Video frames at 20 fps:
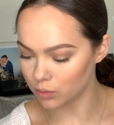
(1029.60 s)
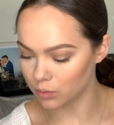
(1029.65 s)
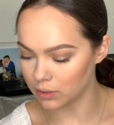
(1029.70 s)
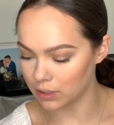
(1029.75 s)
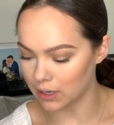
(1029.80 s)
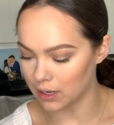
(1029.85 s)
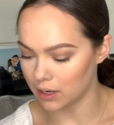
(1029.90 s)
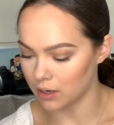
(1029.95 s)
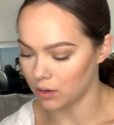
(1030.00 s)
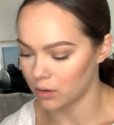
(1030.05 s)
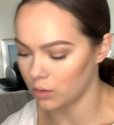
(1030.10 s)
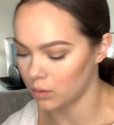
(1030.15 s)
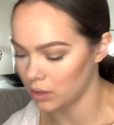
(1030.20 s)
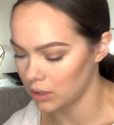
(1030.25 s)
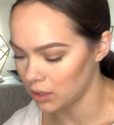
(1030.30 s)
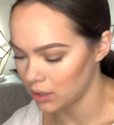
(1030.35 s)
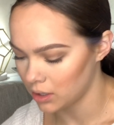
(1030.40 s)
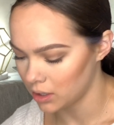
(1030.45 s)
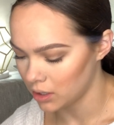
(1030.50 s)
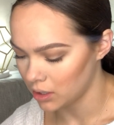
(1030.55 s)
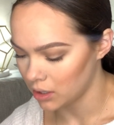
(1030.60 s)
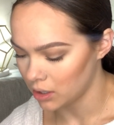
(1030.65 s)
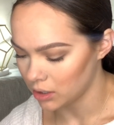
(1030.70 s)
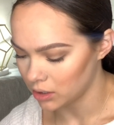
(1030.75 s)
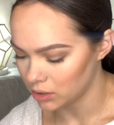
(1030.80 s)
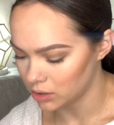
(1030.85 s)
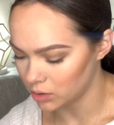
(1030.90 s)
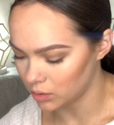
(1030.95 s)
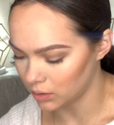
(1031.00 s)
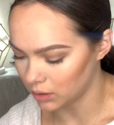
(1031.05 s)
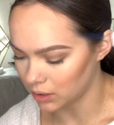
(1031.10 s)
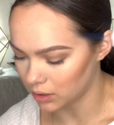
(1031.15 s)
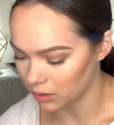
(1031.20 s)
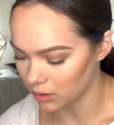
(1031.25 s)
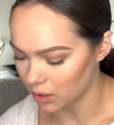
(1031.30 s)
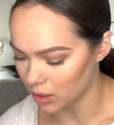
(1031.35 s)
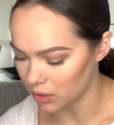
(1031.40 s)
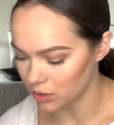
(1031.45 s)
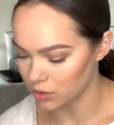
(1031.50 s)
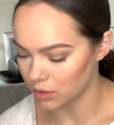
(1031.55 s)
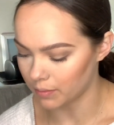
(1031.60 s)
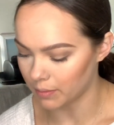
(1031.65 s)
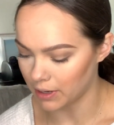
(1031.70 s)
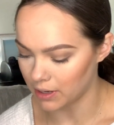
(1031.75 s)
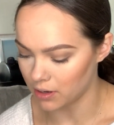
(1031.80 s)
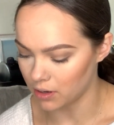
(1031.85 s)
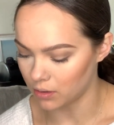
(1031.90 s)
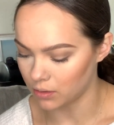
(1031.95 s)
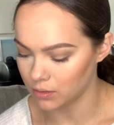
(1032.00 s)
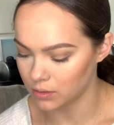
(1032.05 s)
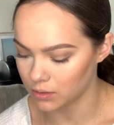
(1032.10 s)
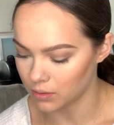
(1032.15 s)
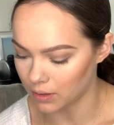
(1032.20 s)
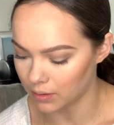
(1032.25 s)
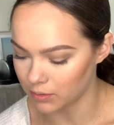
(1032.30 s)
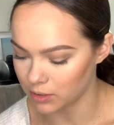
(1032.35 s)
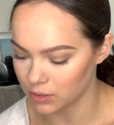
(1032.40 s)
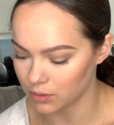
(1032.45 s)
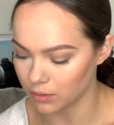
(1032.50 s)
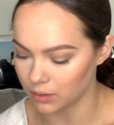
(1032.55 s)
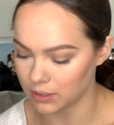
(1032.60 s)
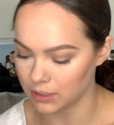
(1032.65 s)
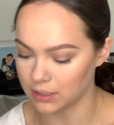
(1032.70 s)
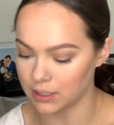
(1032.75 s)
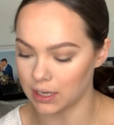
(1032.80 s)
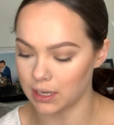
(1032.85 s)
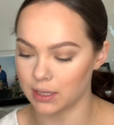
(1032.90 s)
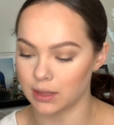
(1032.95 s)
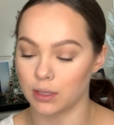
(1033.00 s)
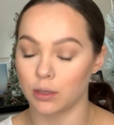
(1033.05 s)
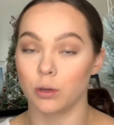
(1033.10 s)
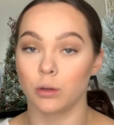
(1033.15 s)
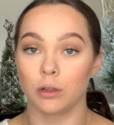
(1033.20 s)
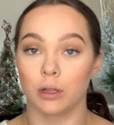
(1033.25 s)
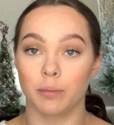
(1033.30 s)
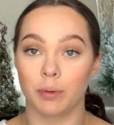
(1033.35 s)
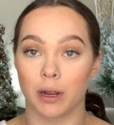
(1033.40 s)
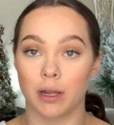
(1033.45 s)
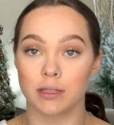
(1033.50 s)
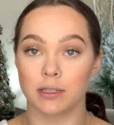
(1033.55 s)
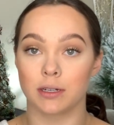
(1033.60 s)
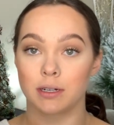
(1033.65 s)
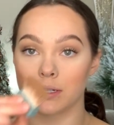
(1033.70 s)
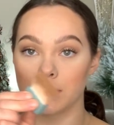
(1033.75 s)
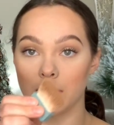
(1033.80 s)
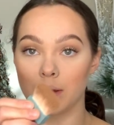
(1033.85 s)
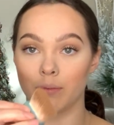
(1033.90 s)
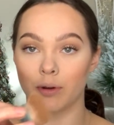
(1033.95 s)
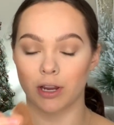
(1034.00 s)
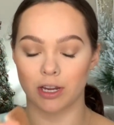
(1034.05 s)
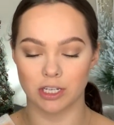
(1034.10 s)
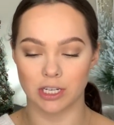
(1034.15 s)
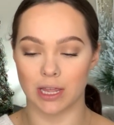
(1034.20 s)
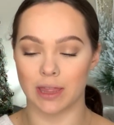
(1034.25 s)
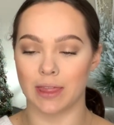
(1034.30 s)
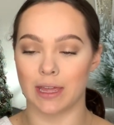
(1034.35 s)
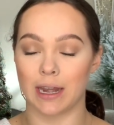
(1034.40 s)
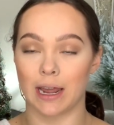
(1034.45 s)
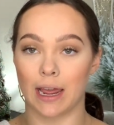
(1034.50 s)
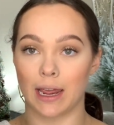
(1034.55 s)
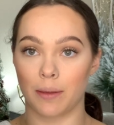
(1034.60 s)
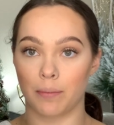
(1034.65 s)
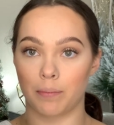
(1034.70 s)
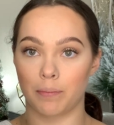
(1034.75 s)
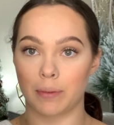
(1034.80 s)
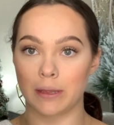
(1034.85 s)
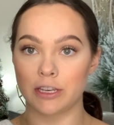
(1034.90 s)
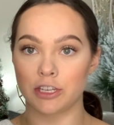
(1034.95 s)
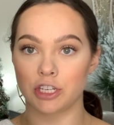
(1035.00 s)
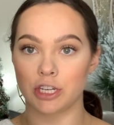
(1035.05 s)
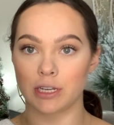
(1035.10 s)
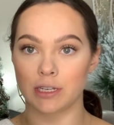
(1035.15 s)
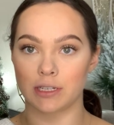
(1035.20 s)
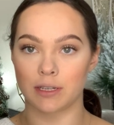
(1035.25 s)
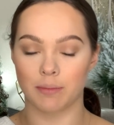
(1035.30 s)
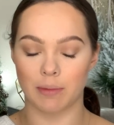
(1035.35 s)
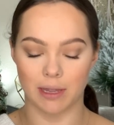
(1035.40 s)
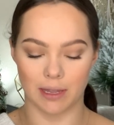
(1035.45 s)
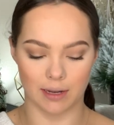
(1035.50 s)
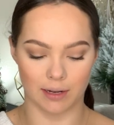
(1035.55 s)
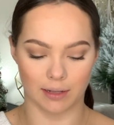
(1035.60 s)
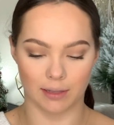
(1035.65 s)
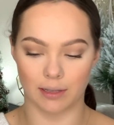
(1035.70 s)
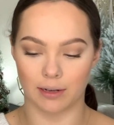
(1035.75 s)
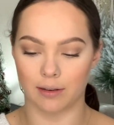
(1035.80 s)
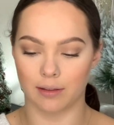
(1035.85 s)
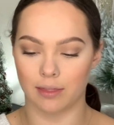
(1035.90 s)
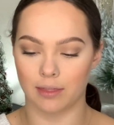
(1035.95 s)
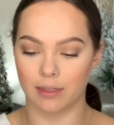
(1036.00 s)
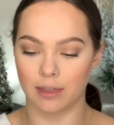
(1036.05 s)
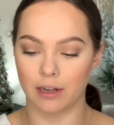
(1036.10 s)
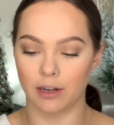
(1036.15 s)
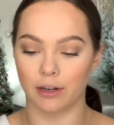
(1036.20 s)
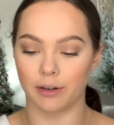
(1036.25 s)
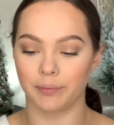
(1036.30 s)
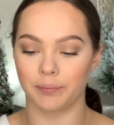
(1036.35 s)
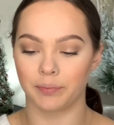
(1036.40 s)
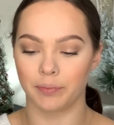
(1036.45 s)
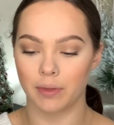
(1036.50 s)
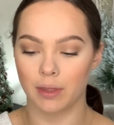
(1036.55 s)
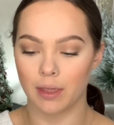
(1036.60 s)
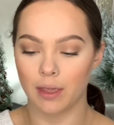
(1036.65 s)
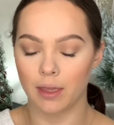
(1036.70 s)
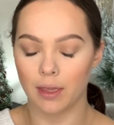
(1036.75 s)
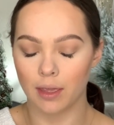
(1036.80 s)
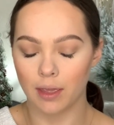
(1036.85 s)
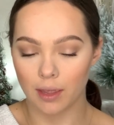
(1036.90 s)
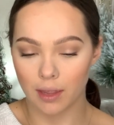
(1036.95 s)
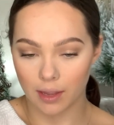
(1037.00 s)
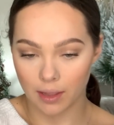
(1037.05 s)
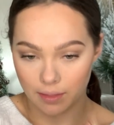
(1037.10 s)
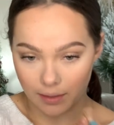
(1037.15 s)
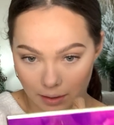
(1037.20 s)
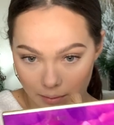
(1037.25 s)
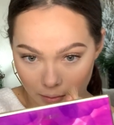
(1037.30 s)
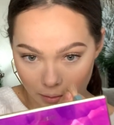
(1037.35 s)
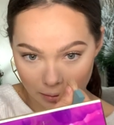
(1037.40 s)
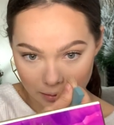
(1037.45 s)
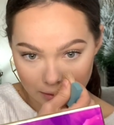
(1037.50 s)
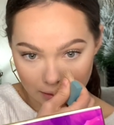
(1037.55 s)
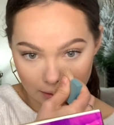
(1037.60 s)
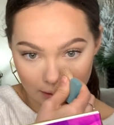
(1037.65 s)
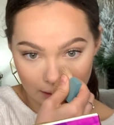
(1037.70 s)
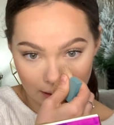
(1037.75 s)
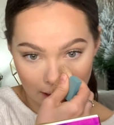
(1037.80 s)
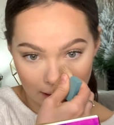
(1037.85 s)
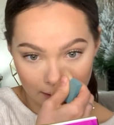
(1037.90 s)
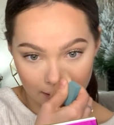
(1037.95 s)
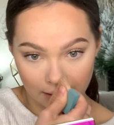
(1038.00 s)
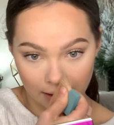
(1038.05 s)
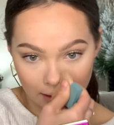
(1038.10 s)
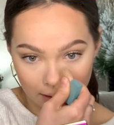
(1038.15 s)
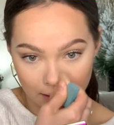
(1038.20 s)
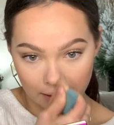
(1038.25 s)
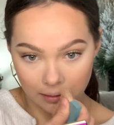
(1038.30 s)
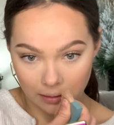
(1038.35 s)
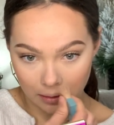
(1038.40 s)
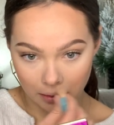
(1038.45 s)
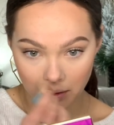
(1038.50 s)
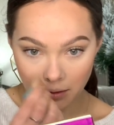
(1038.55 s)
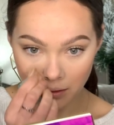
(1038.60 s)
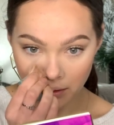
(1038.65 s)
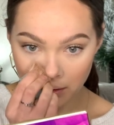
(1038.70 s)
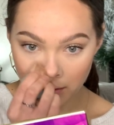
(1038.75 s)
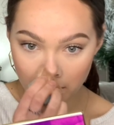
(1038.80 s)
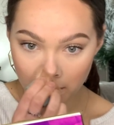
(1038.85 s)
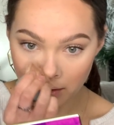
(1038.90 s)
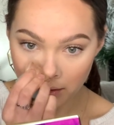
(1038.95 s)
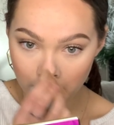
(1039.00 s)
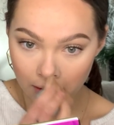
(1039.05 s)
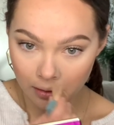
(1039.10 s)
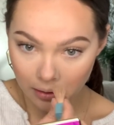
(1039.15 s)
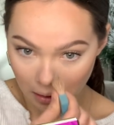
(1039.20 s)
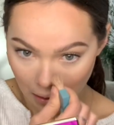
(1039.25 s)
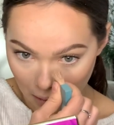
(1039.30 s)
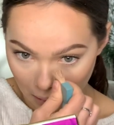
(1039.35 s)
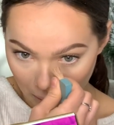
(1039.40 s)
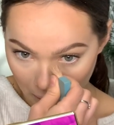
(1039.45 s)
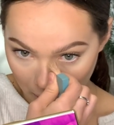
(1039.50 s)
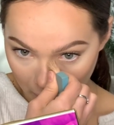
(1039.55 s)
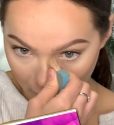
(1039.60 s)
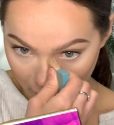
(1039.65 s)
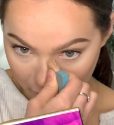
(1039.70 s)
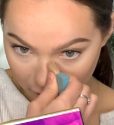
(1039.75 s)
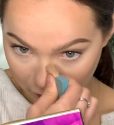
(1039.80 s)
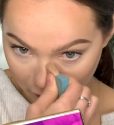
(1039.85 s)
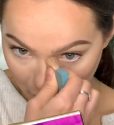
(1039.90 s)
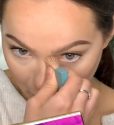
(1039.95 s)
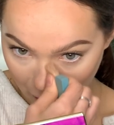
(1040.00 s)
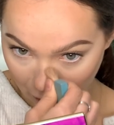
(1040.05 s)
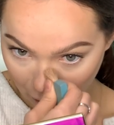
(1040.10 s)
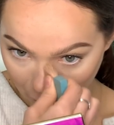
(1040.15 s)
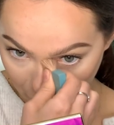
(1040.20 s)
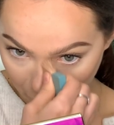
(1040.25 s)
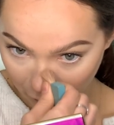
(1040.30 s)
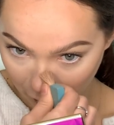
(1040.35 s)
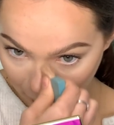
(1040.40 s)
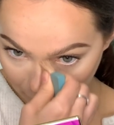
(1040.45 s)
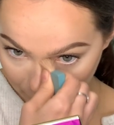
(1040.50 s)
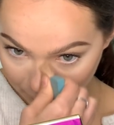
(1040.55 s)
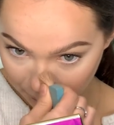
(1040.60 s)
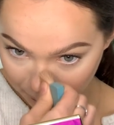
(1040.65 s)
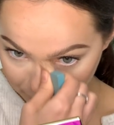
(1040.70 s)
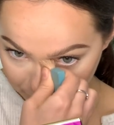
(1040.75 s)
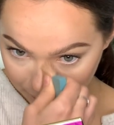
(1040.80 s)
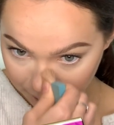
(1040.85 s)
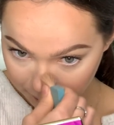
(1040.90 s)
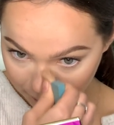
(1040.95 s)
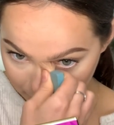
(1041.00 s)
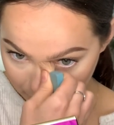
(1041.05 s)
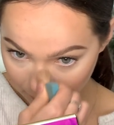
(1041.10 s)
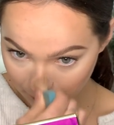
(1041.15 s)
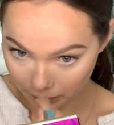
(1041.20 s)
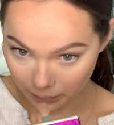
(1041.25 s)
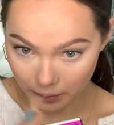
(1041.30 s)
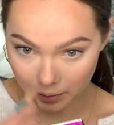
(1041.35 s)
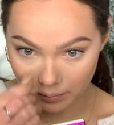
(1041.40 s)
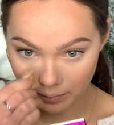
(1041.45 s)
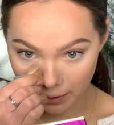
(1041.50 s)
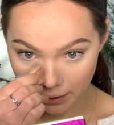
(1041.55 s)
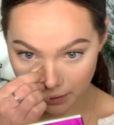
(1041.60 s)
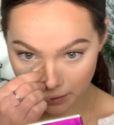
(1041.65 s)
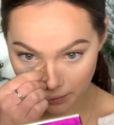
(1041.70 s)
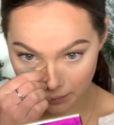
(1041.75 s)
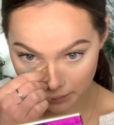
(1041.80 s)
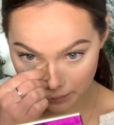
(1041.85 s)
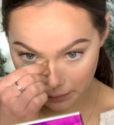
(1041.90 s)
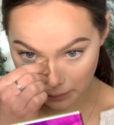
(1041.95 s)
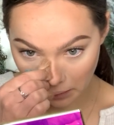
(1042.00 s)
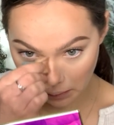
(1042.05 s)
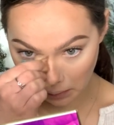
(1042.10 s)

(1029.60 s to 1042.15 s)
now do a little contour on my nose. So I'm just going to take the Hoola bronzer, same brush, and then I pinch it to make it a little thinner. And then I'm going to lightly brush it over my nose.